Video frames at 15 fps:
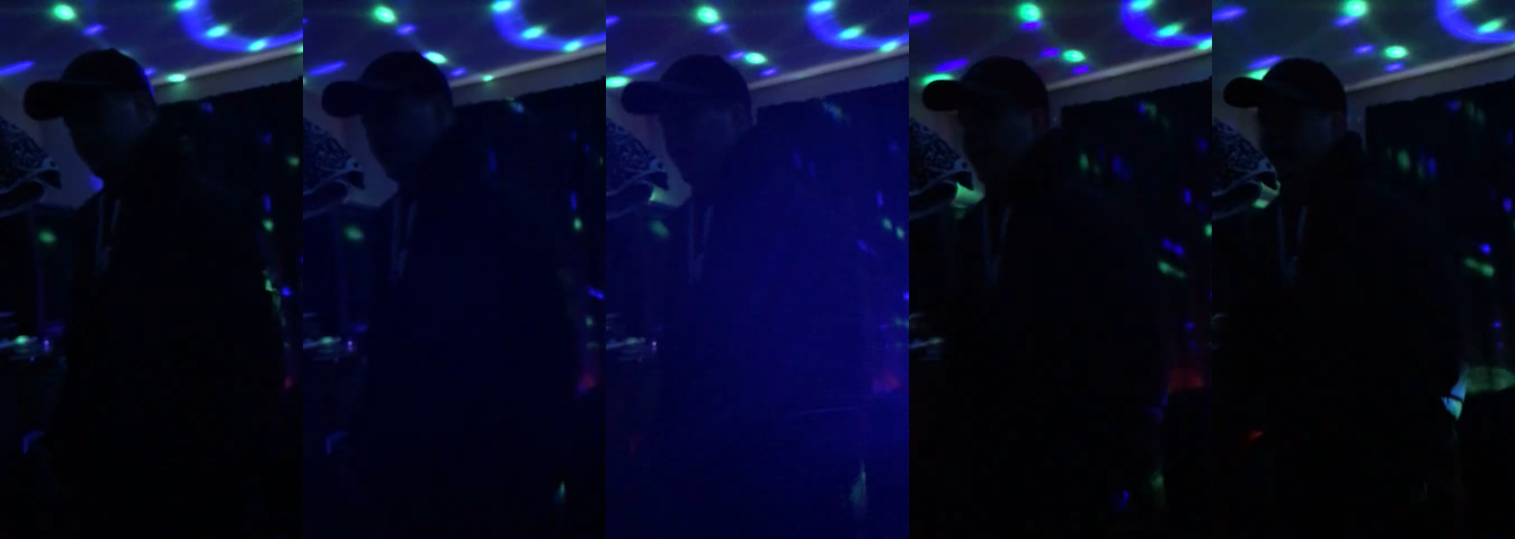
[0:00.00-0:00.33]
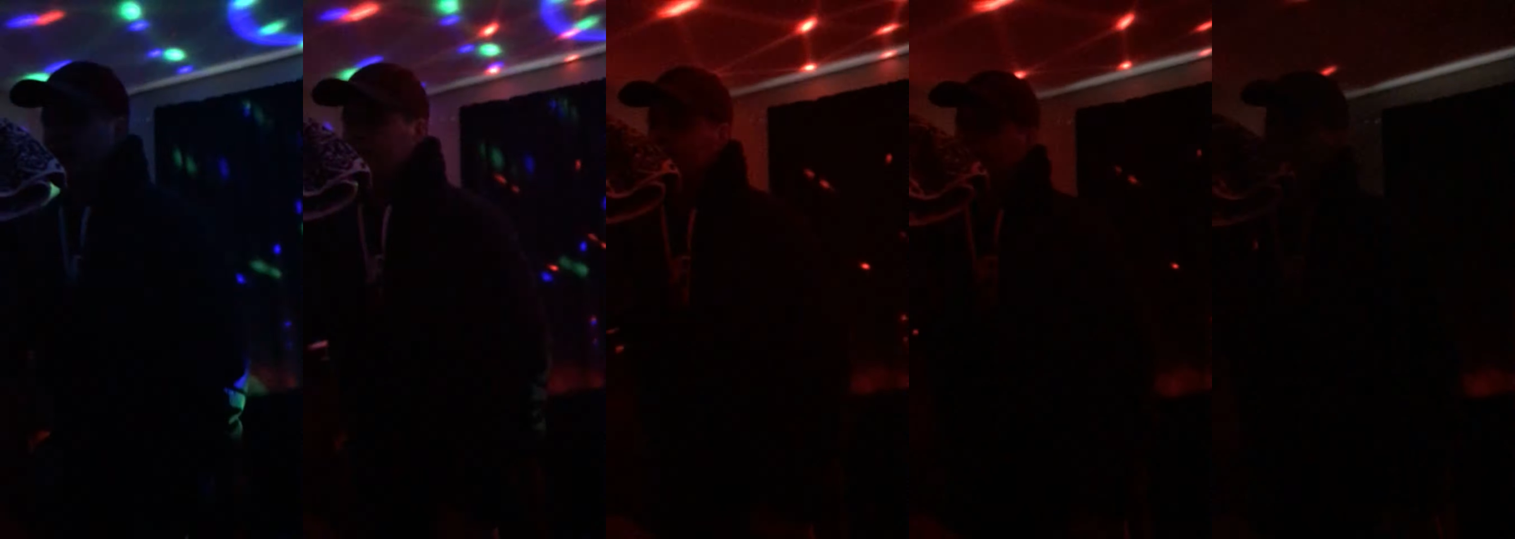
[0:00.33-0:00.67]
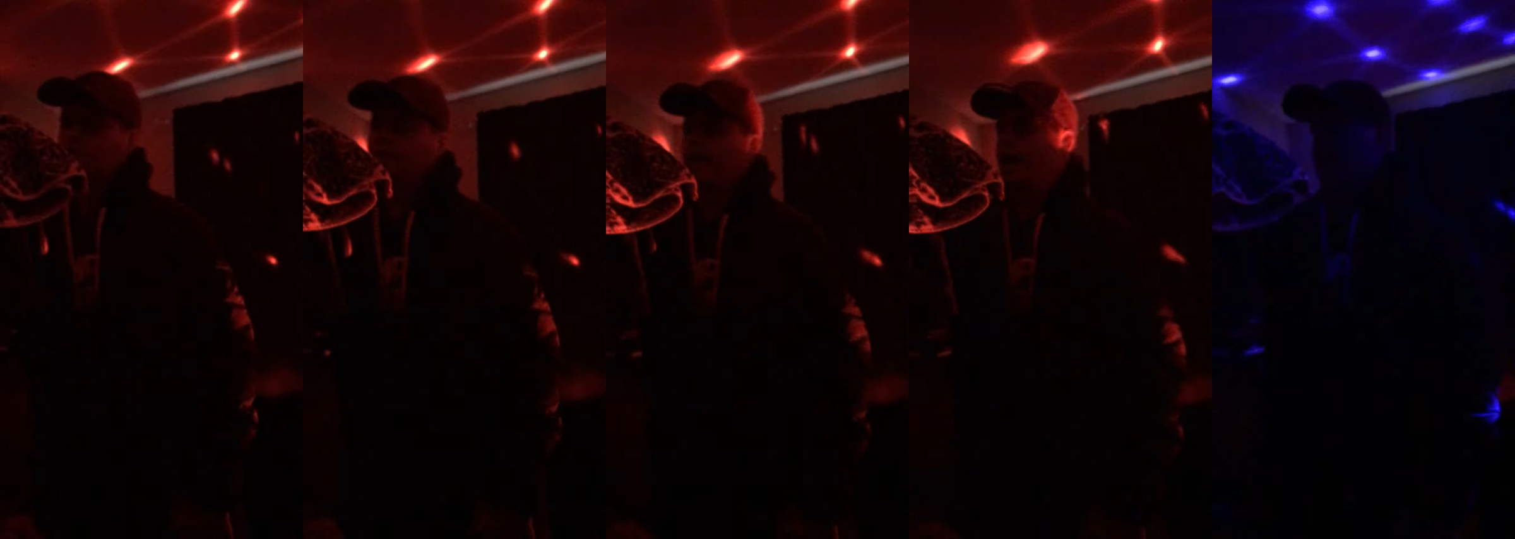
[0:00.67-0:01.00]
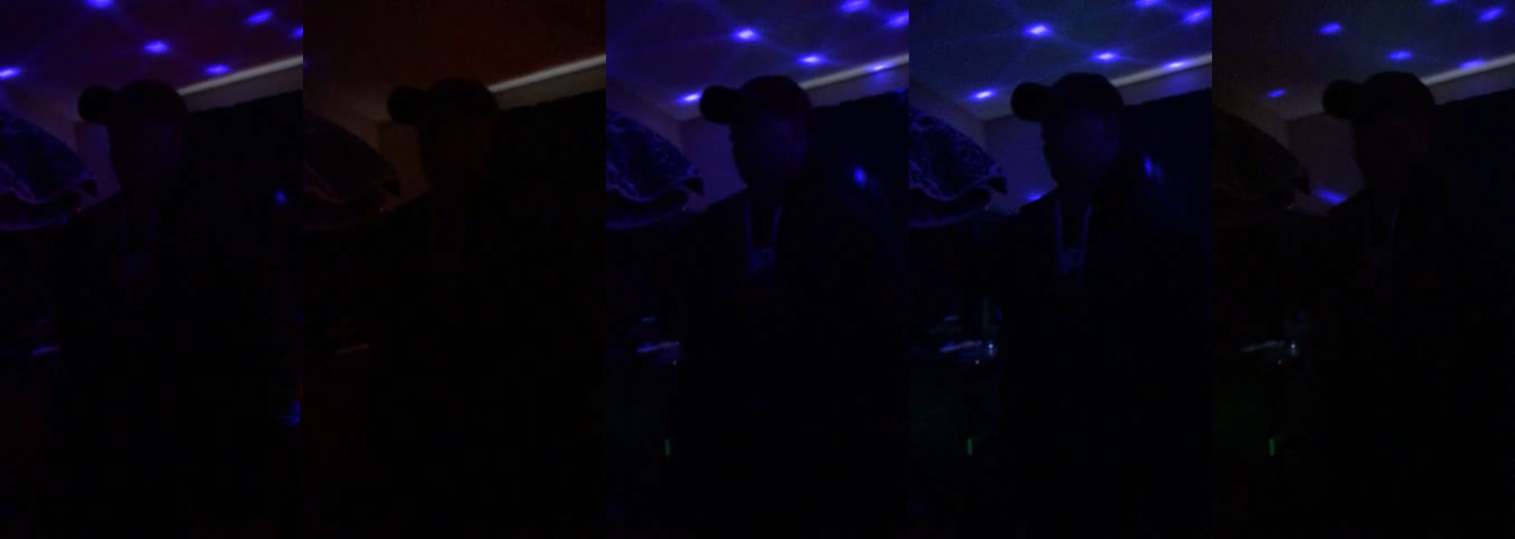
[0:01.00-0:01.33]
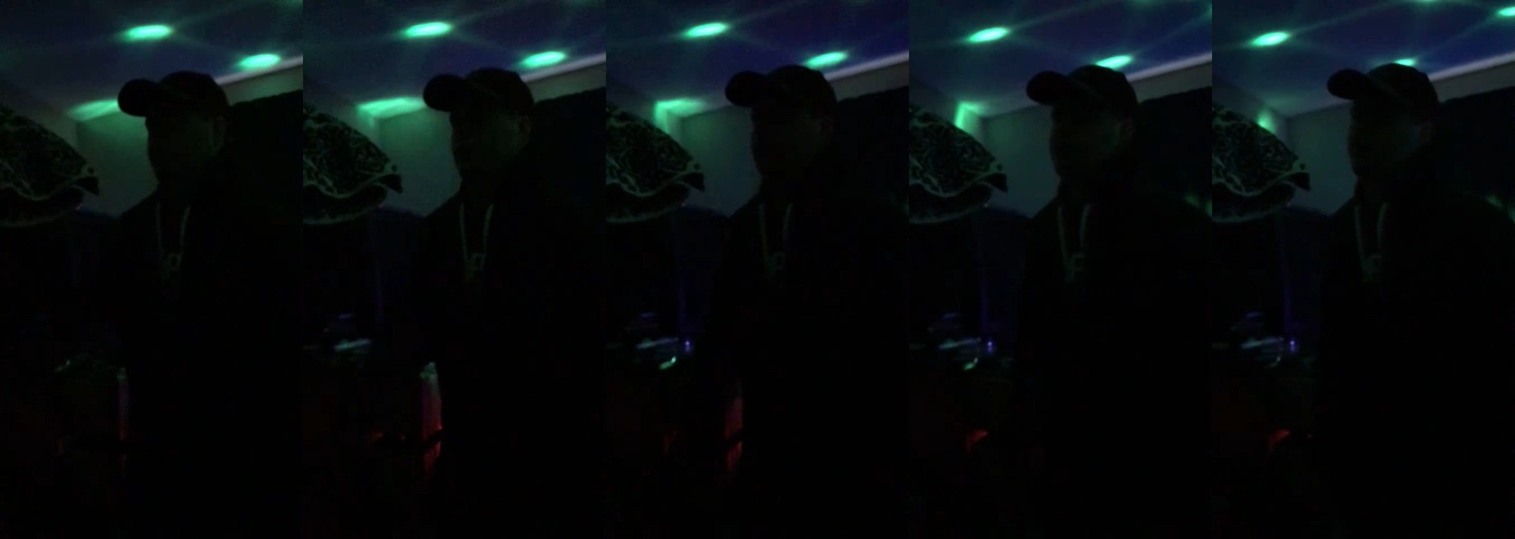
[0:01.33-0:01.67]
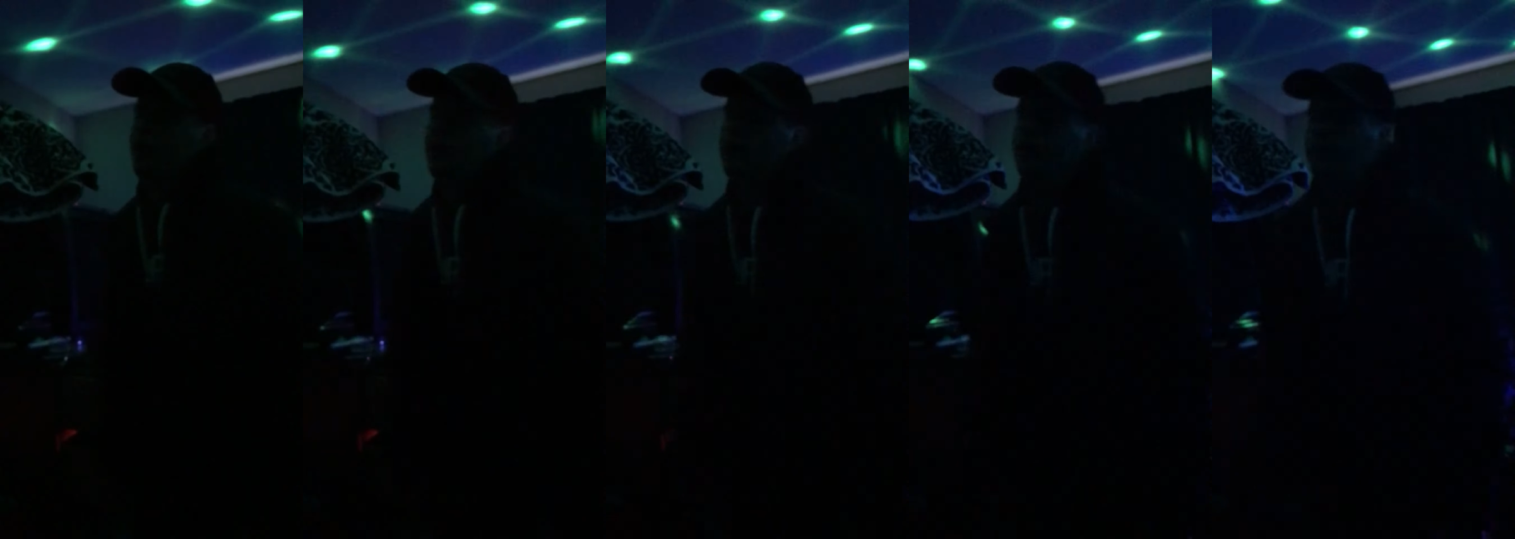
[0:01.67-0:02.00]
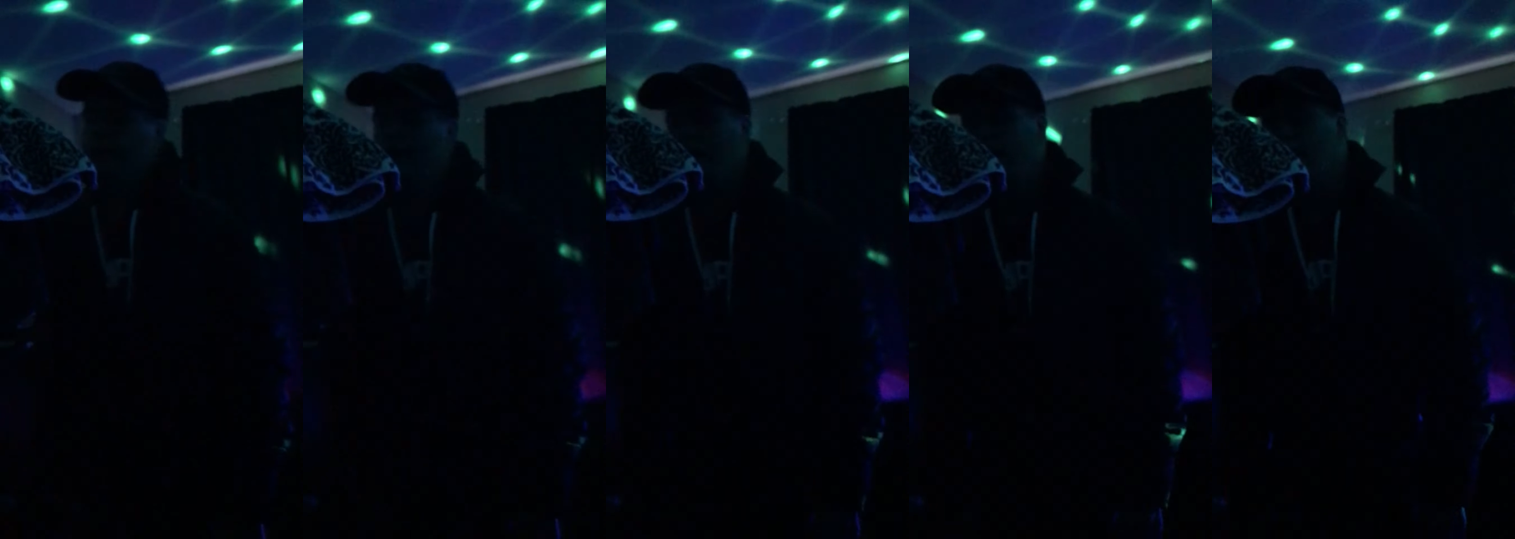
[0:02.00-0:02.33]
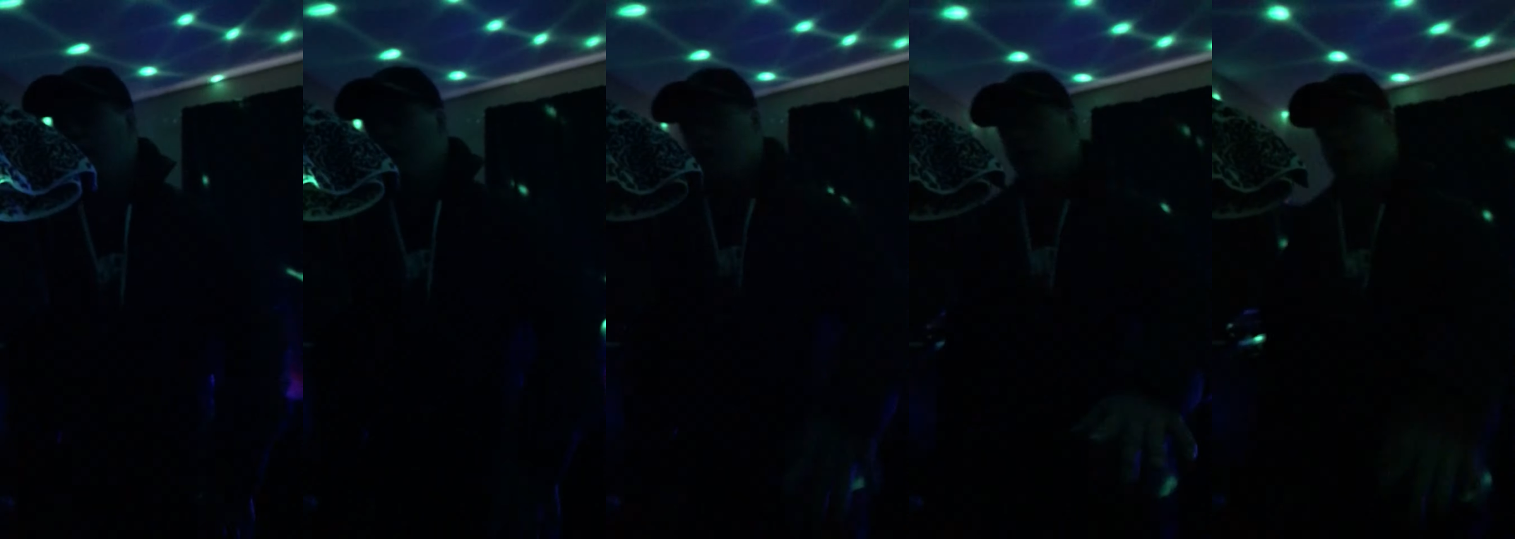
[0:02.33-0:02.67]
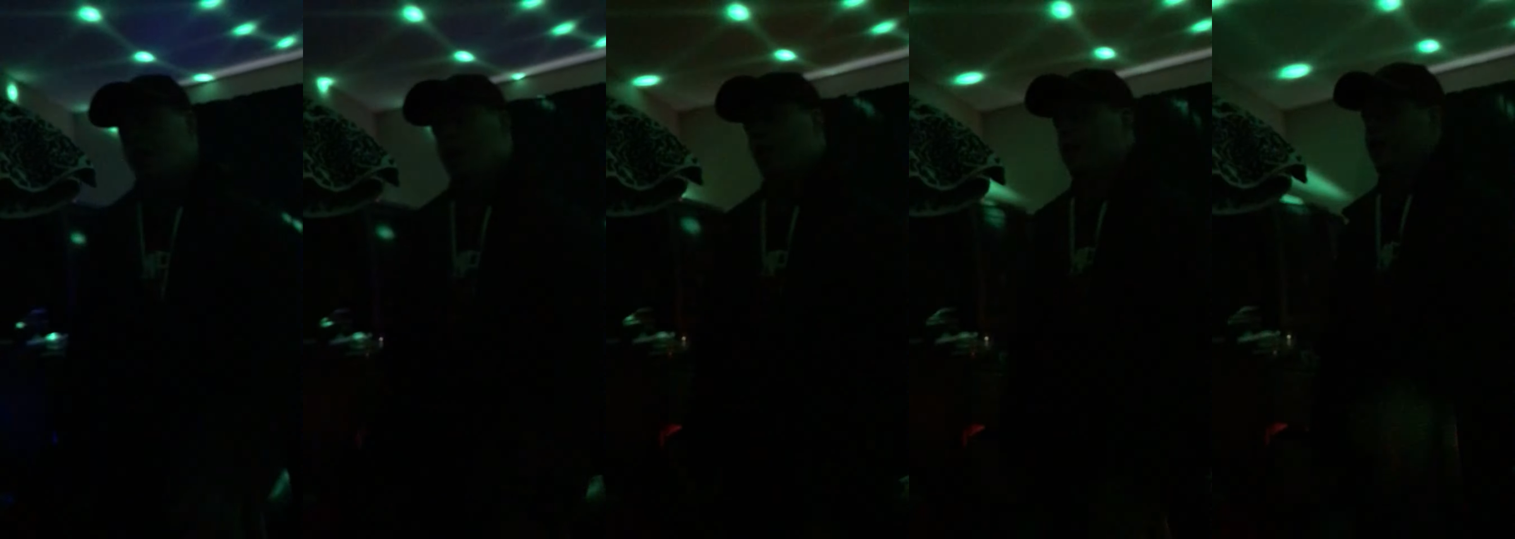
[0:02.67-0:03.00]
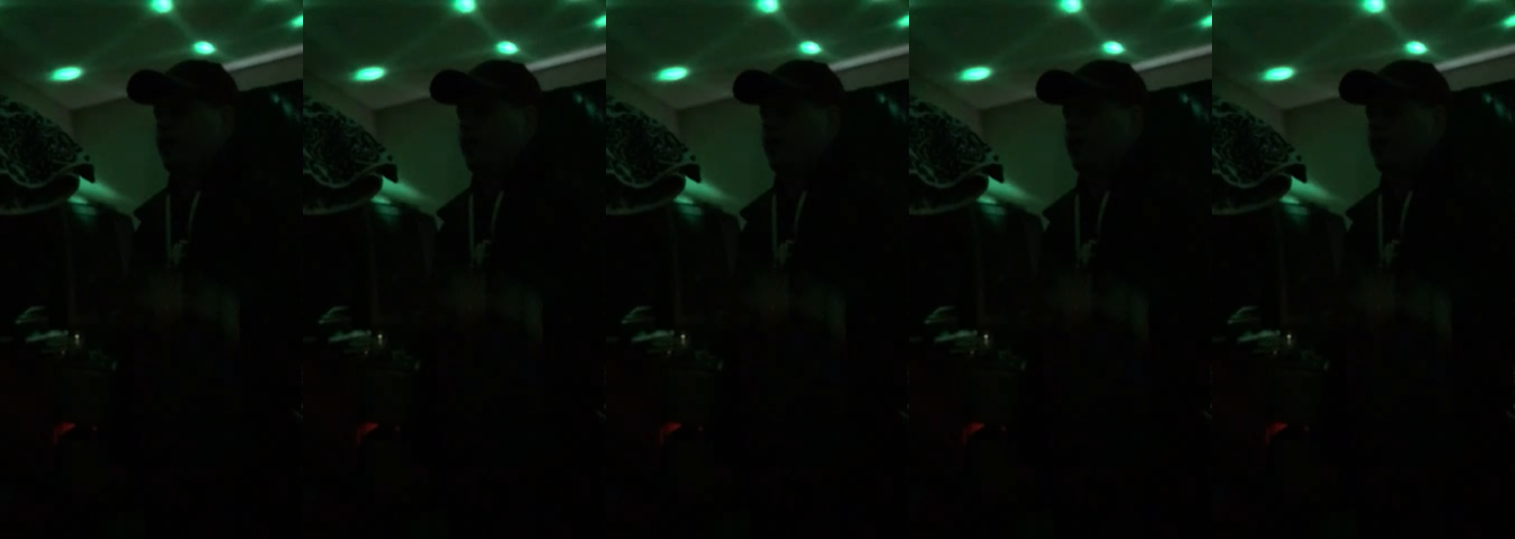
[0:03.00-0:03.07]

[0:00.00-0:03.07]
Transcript: (no speaker visible)